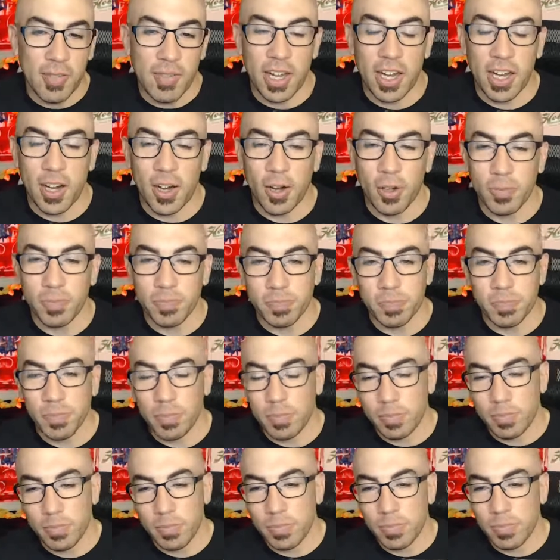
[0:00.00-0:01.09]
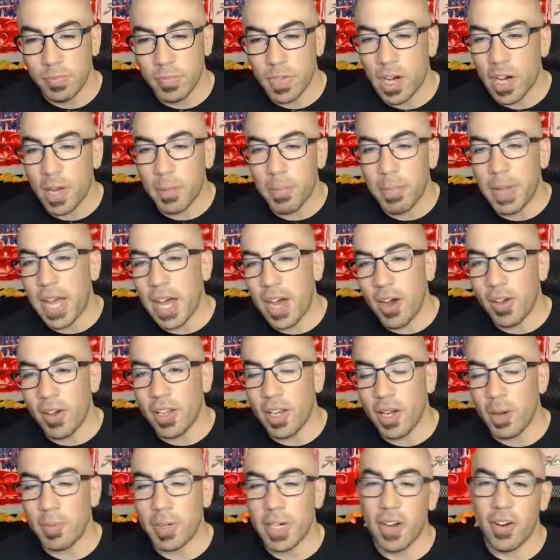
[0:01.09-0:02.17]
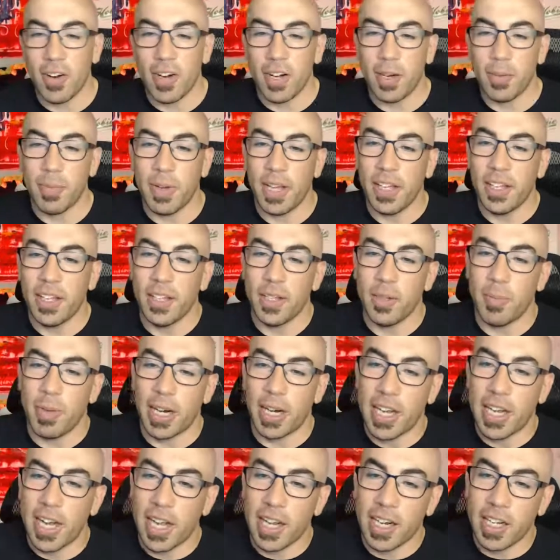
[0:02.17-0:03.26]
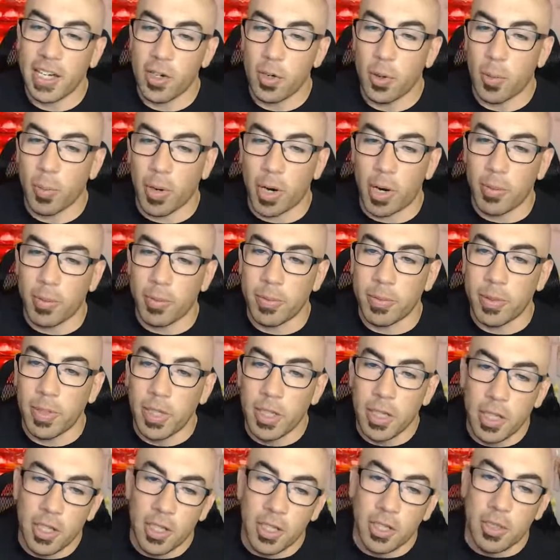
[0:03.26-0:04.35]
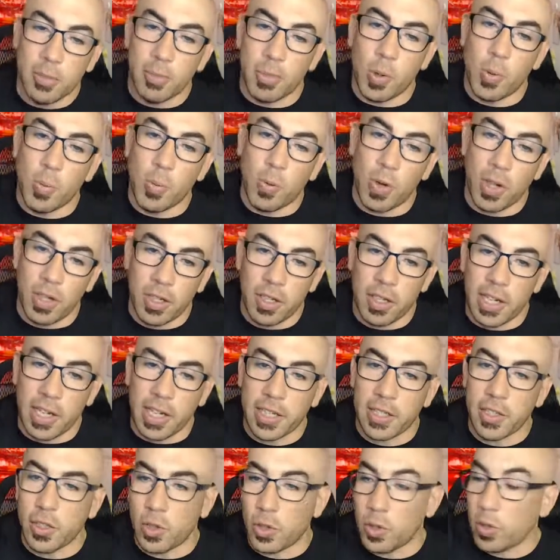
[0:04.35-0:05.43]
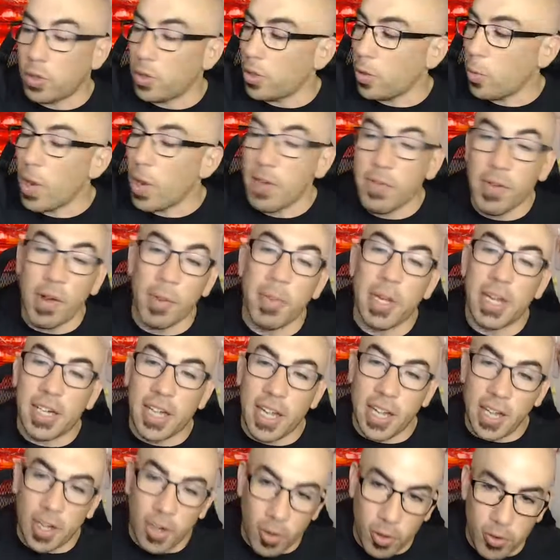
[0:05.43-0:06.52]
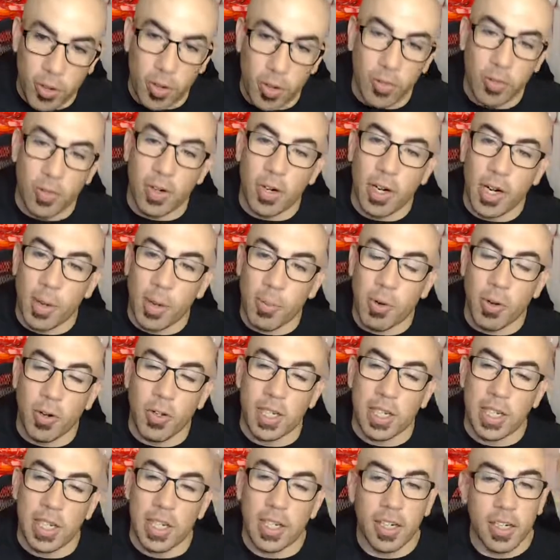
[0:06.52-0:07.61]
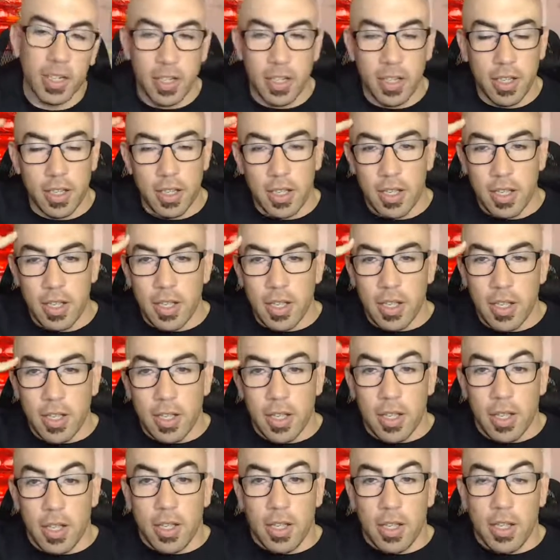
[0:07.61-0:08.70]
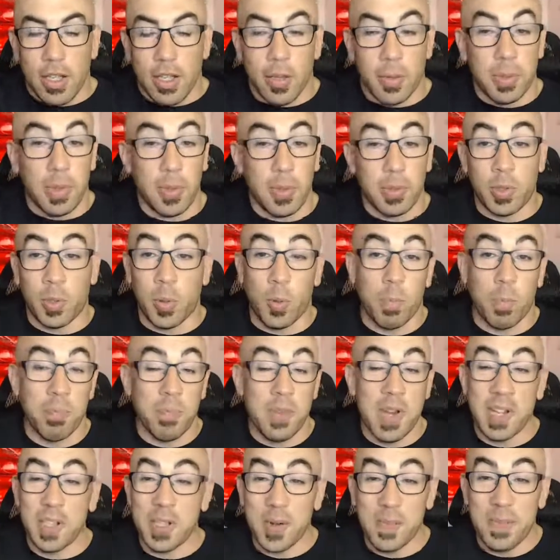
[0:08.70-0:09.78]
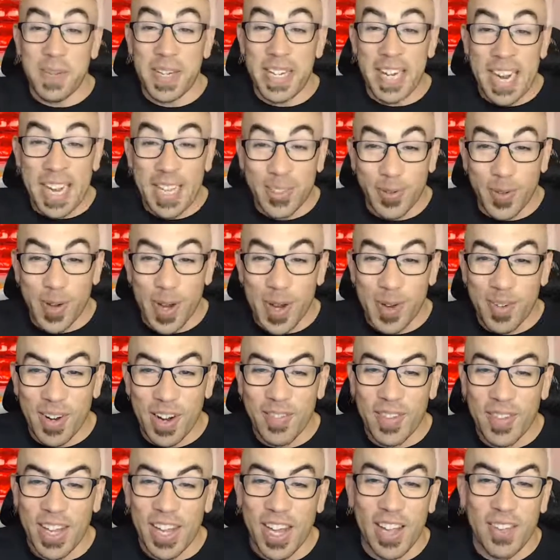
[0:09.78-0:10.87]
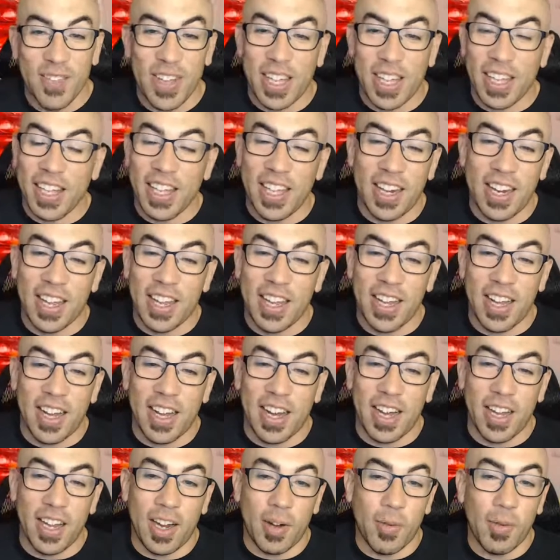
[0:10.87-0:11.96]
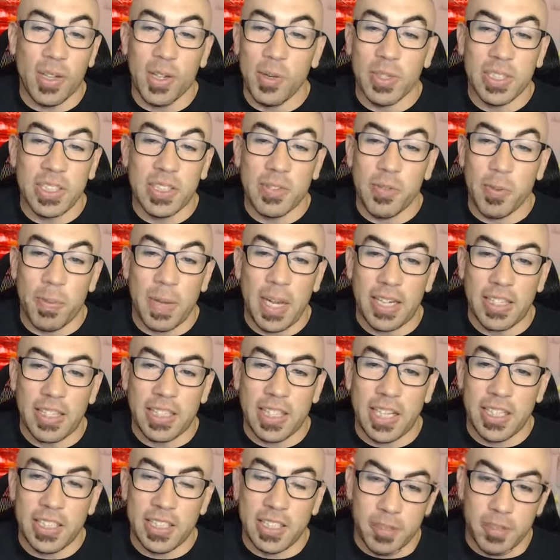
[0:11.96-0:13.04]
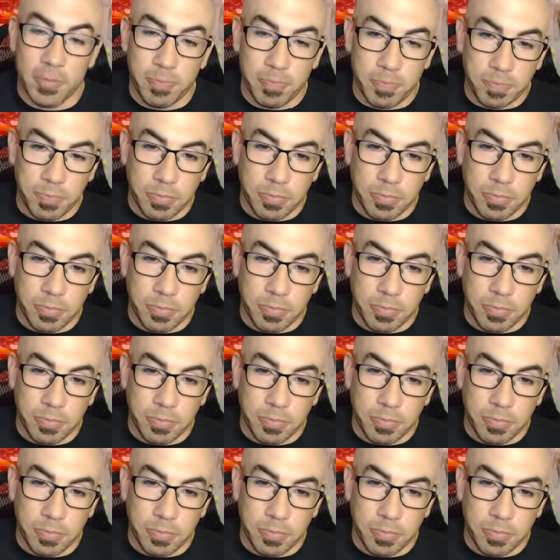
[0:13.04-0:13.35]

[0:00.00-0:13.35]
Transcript: out, hop out, and I'm carrying my kayak in, no problem. Boom, one, like the wave I'm in kind of goes over and I'm holding it. There was another big ass wave right behind me, and I really wasn't even paying attention.